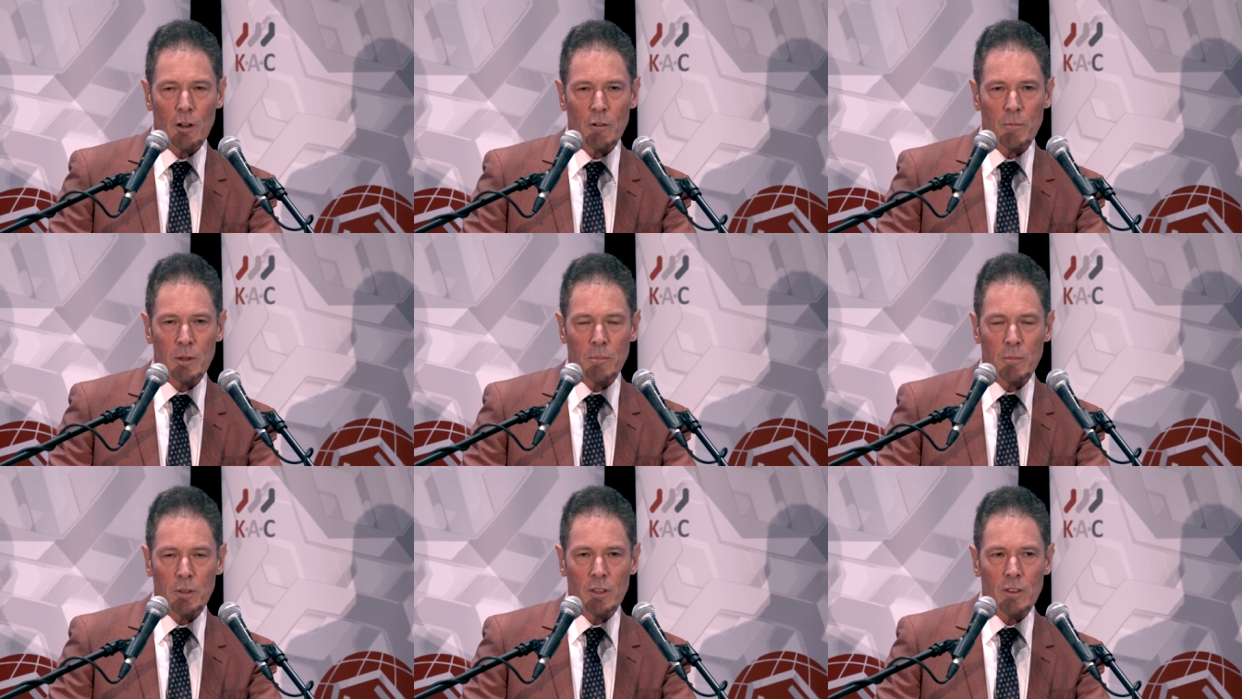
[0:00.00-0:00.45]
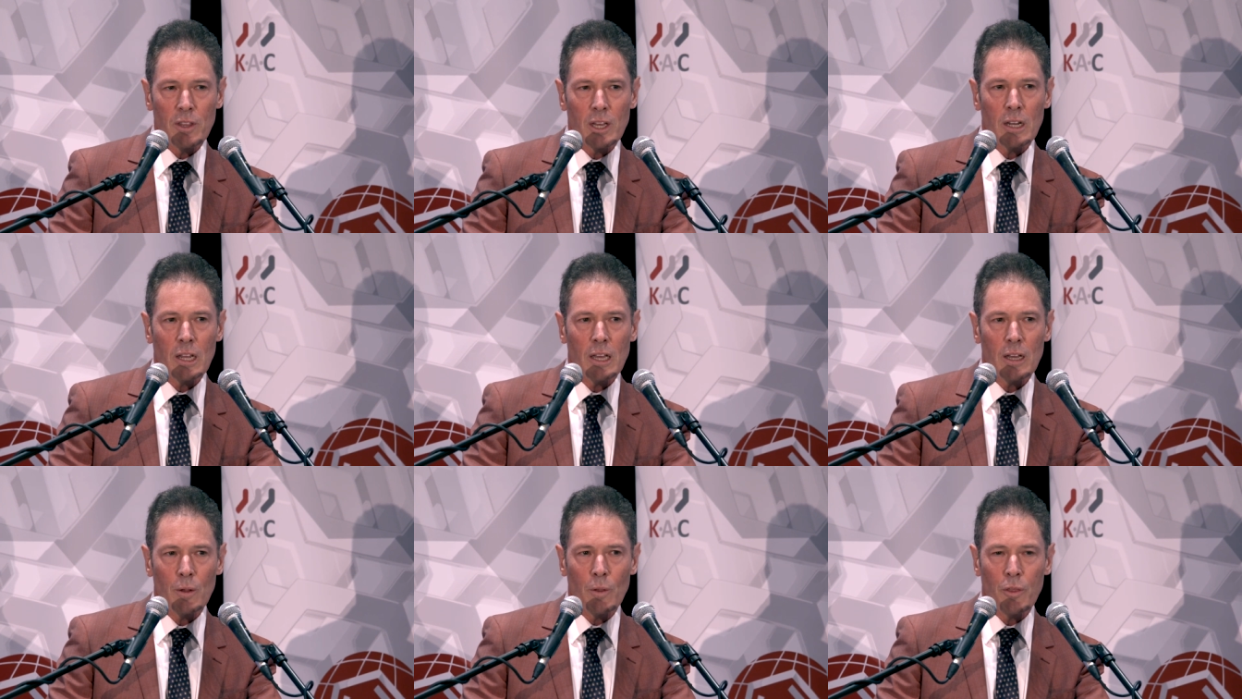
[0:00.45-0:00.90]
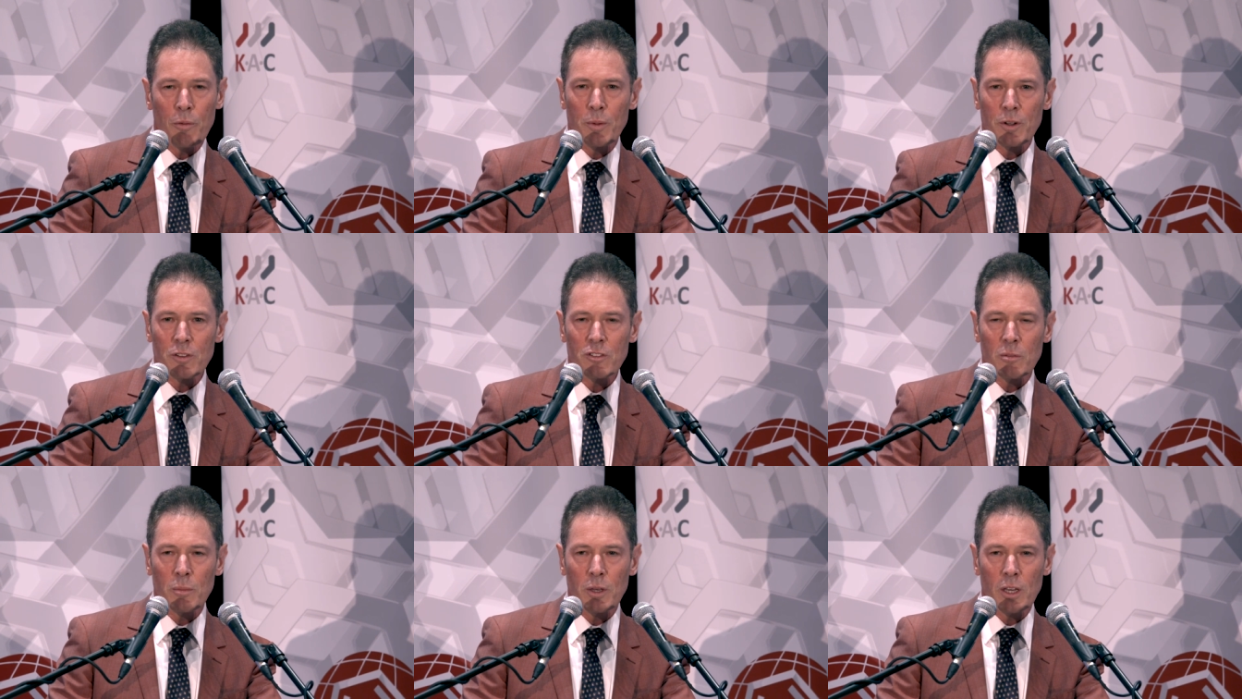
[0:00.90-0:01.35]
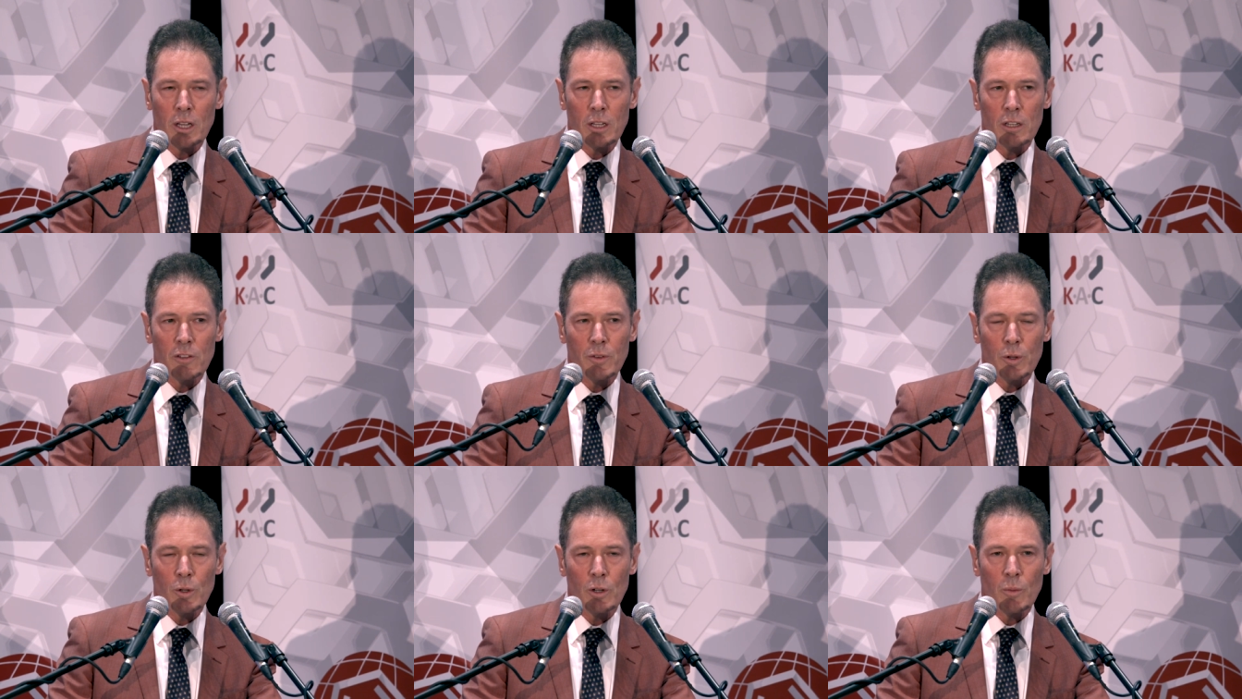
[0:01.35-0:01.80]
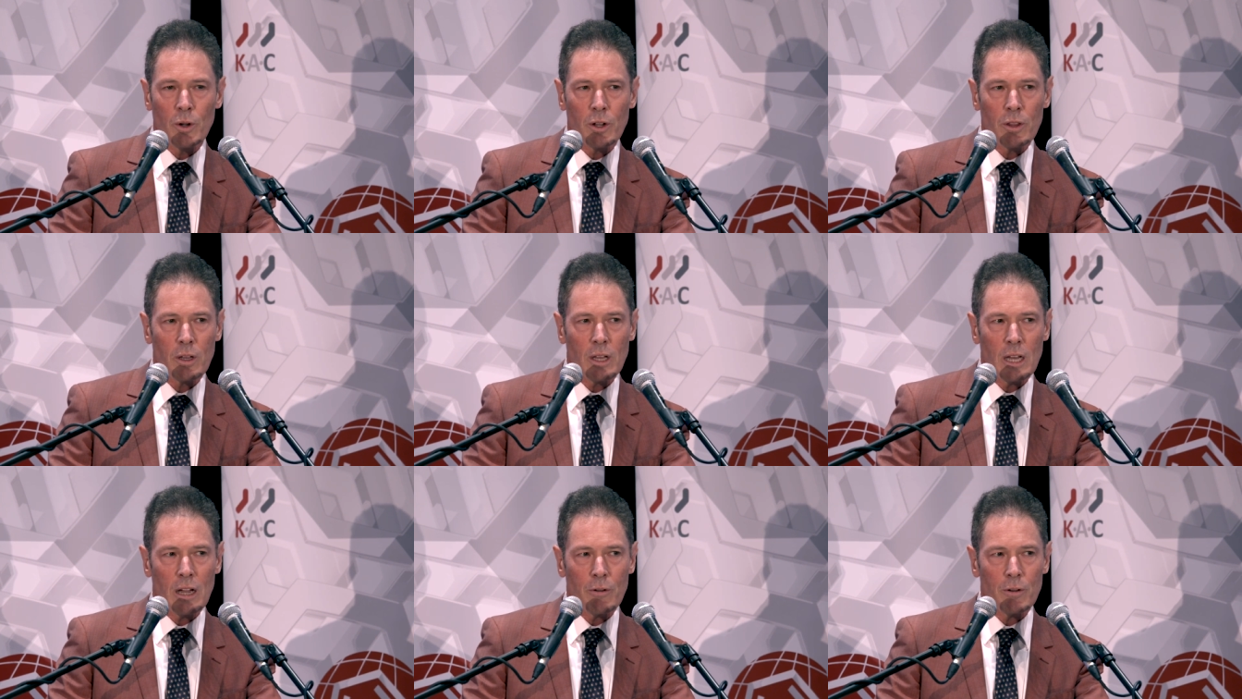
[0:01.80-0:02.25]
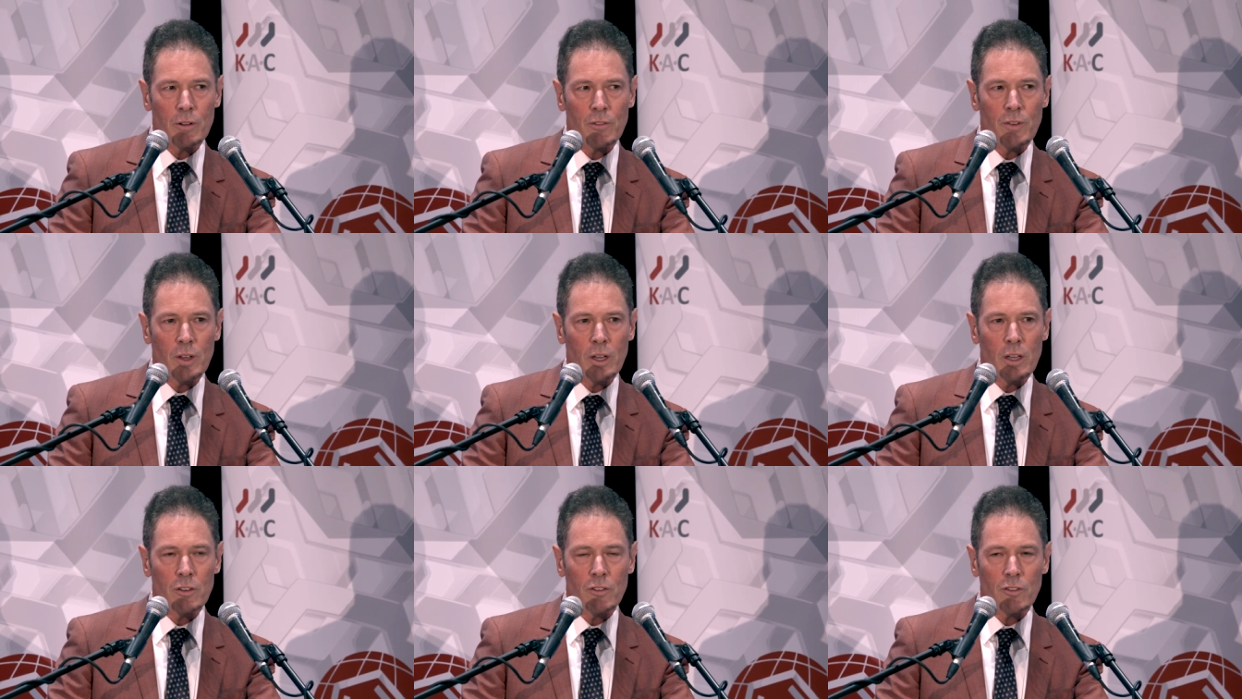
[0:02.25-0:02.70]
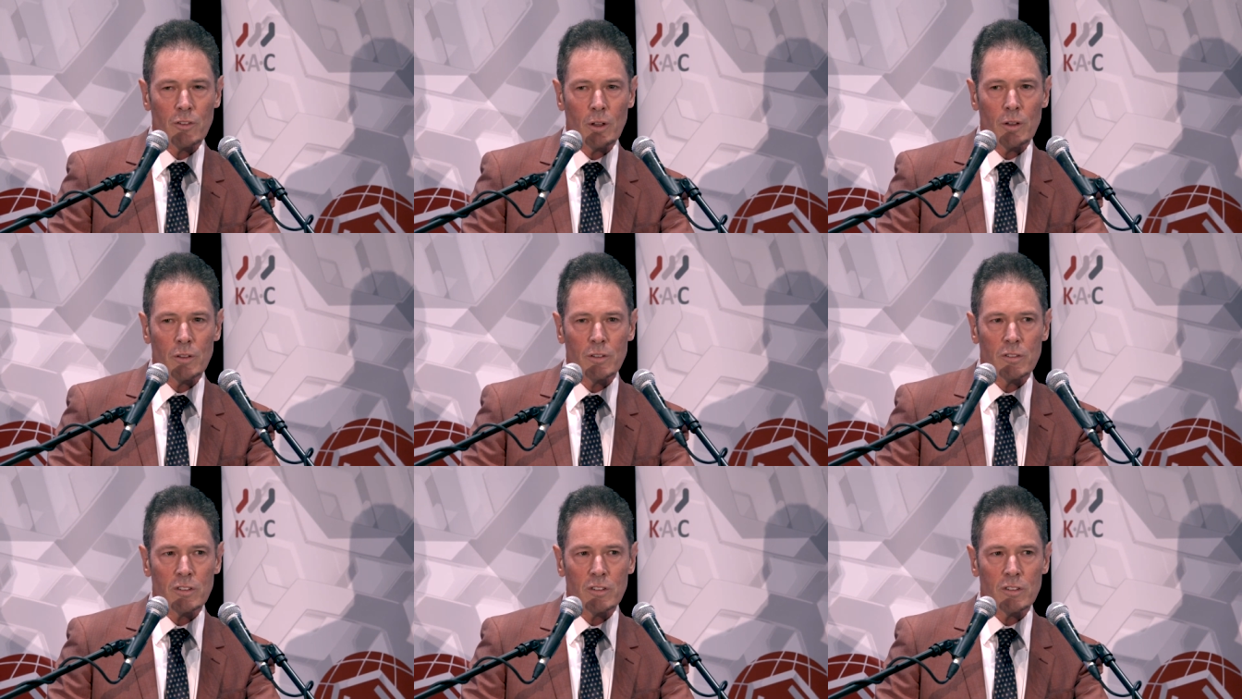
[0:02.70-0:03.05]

I remember the then health minister being interviewed on one of the current affairs shows,